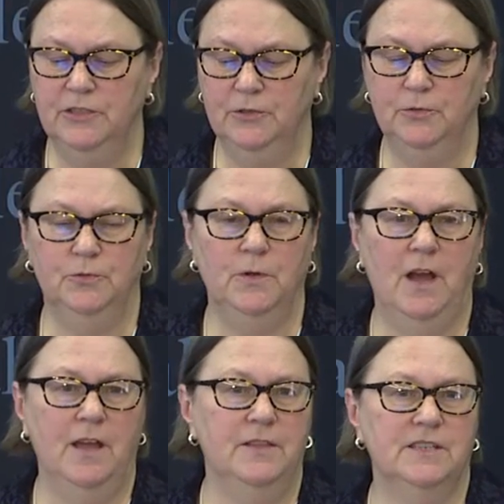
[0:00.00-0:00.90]
to
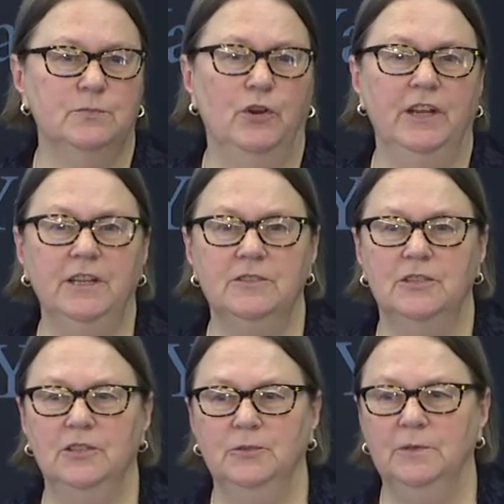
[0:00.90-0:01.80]
uh, this morning
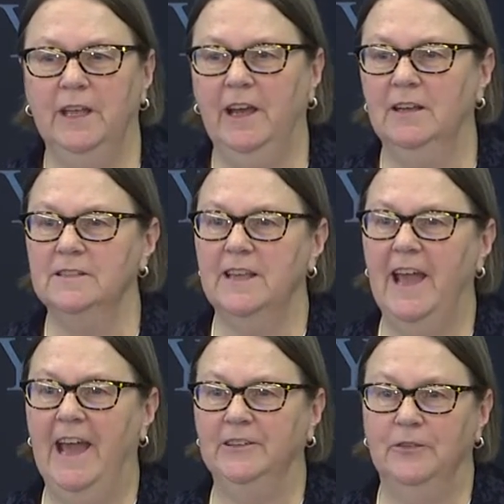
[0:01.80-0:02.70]
to Yale's
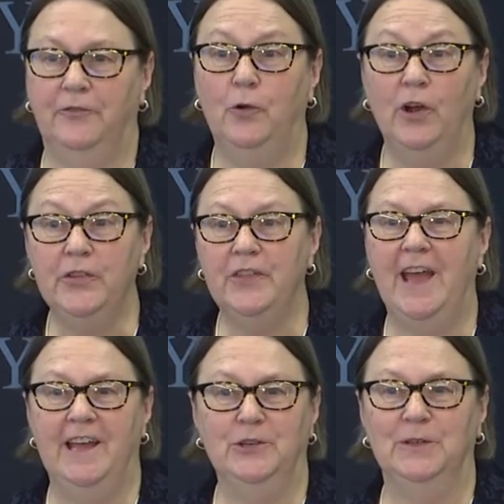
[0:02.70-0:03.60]
and fourth
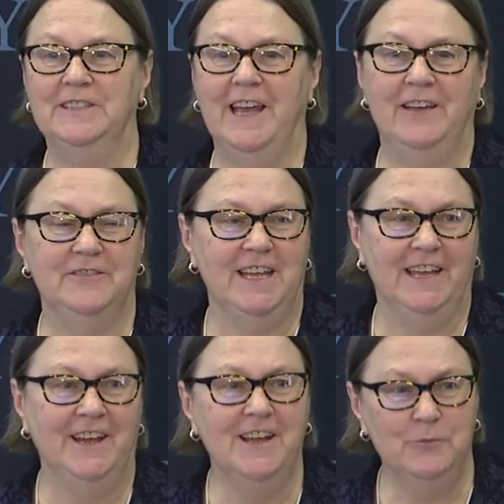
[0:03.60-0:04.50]
annual Day of
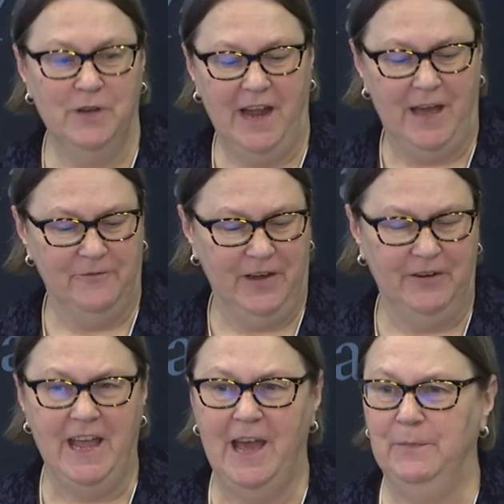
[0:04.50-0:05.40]
Data. We're ha
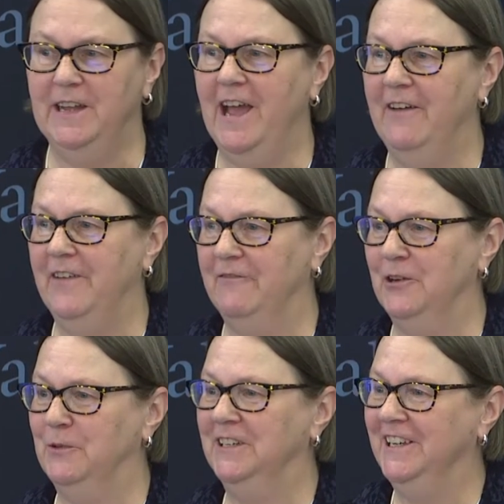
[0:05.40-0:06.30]
very happy to have
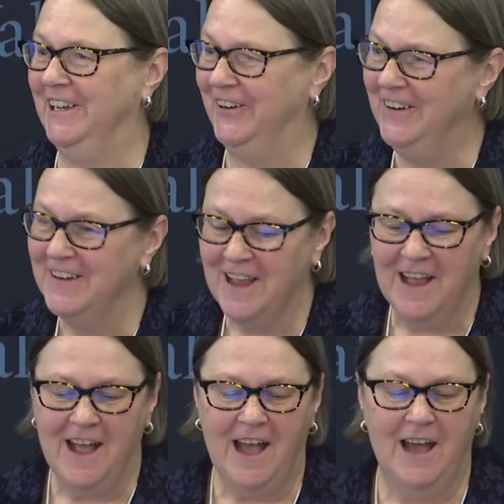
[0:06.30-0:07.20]
everyone here.
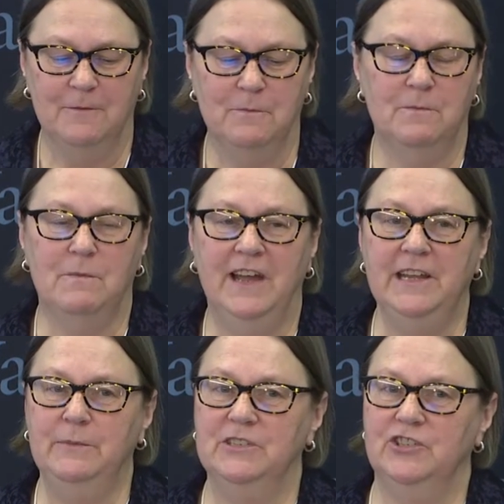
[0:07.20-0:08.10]
Um, my
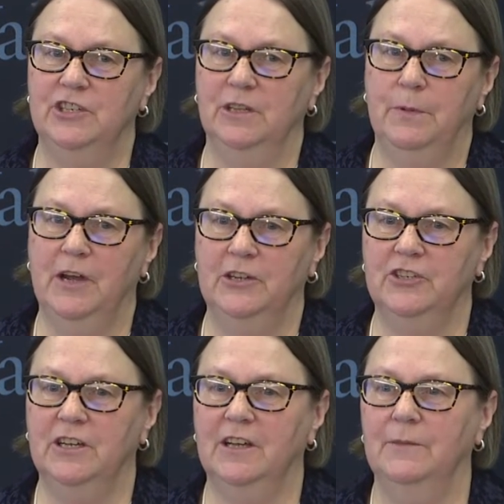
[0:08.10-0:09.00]
name is Jill
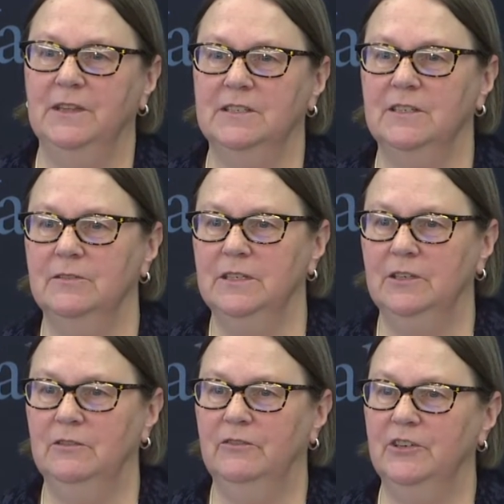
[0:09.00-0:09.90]
Parchuk. I'm the
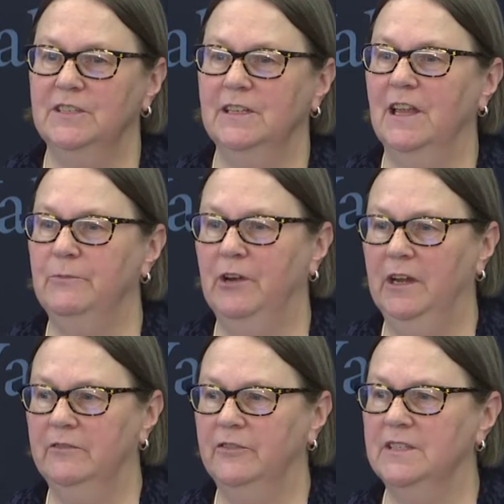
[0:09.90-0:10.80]
Associate University
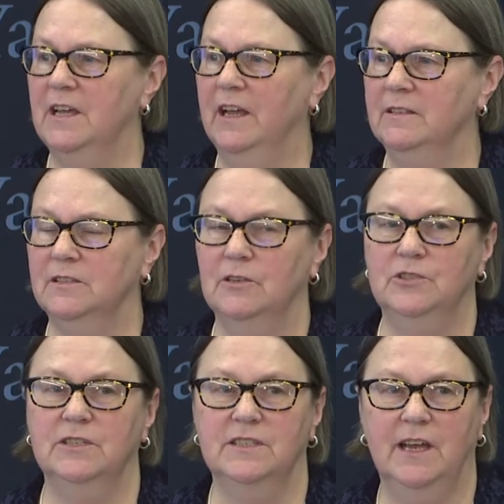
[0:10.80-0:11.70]
Librarian for Science,
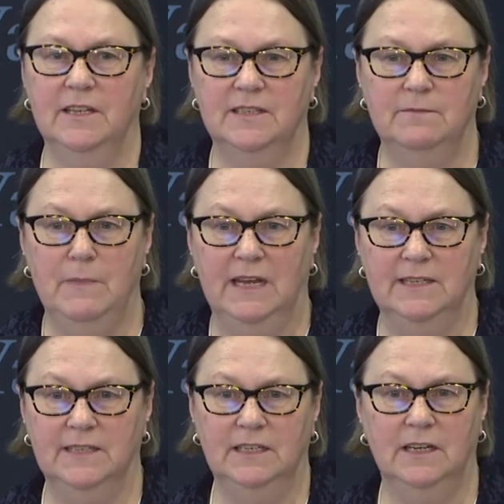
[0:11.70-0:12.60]
Social Science, and
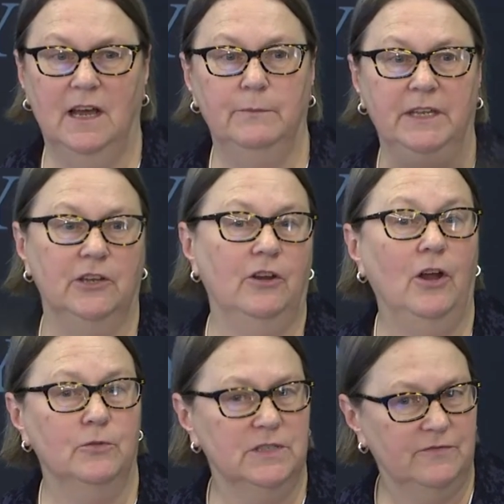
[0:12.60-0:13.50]
Medicine, and I'll be your
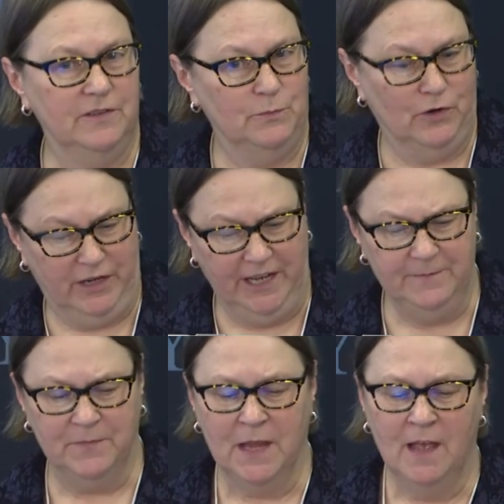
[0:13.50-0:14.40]
host for the morning.